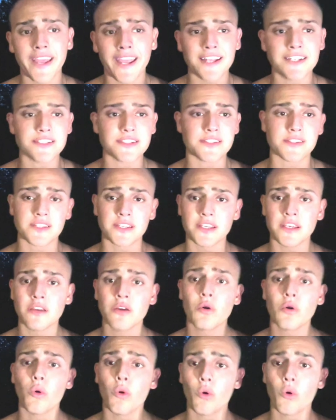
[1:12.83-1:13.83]
agency,
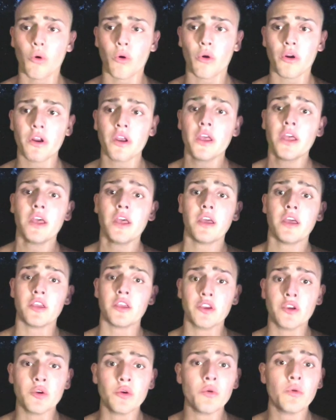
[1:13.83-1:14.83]
or
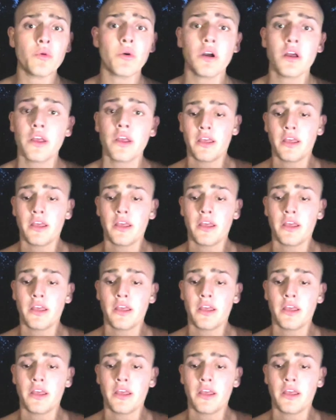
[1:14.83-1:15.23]
you